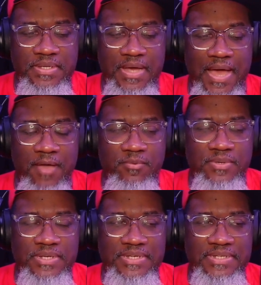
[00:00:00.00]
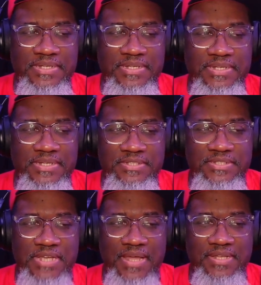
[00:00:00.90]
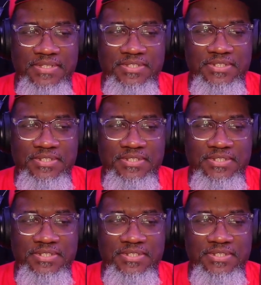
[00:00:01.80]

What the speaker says: I was challenged,